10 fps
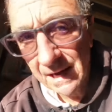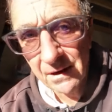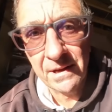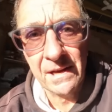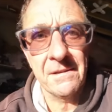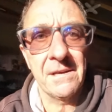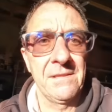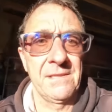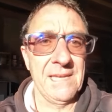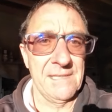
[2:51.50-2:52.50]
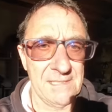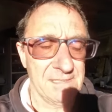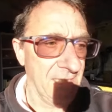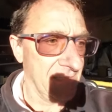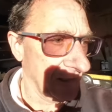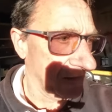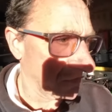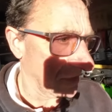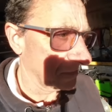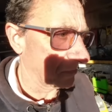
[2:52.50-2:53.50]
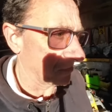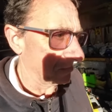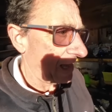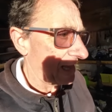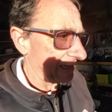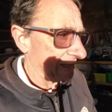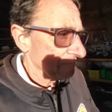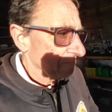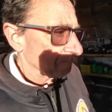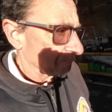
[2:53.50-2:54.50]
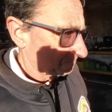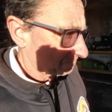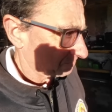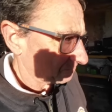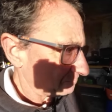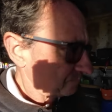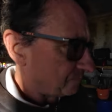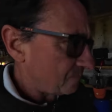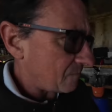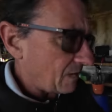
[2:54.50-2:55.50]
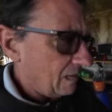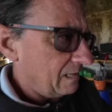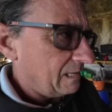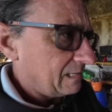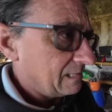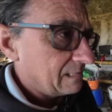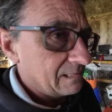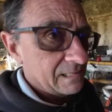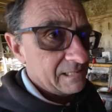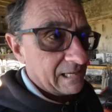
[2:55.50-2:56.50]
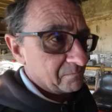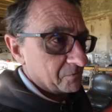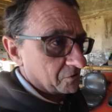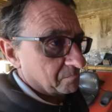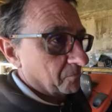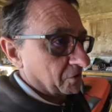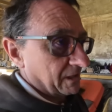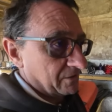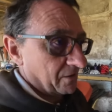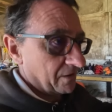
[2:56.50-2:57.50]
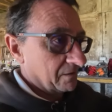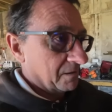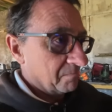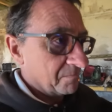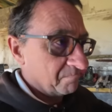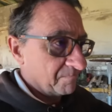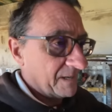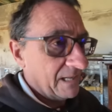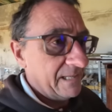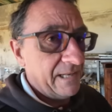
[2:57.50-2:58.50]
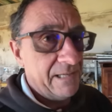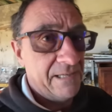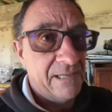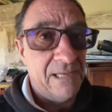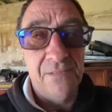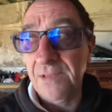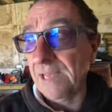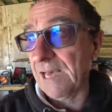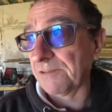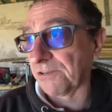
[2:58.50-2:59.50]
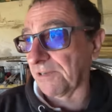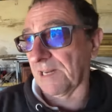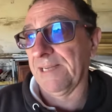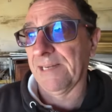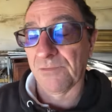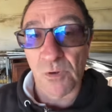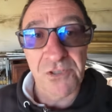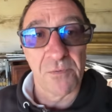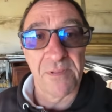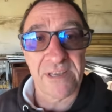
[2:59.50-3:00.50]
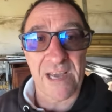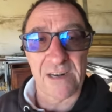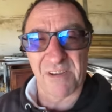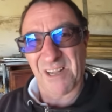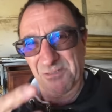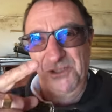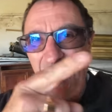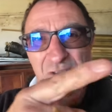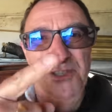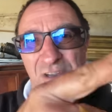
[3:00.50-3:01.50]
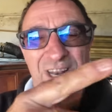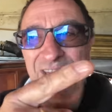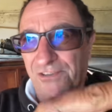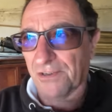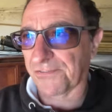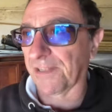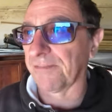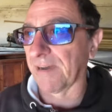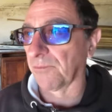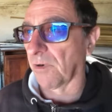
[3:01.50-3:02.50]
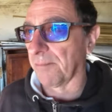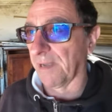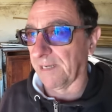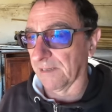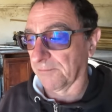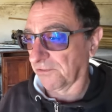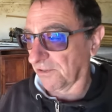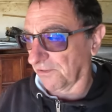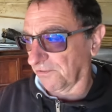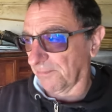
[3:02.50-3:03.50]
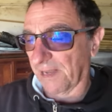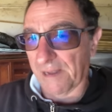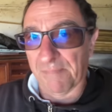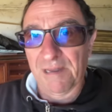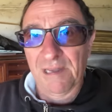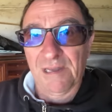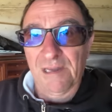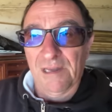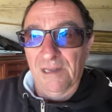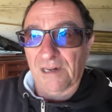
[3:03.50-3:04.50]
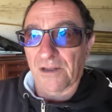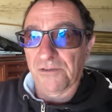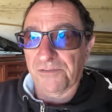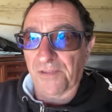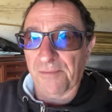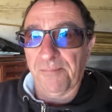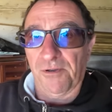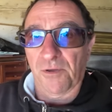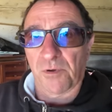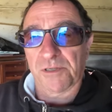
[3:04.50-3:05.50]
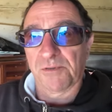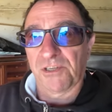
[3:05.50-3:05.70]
area, and nice and easy to transport back. And yeah, just much easier than cleaning in the washing up in the caravan. I'll show you later outside the van what I mean. I've just got some clothes that I put in the washing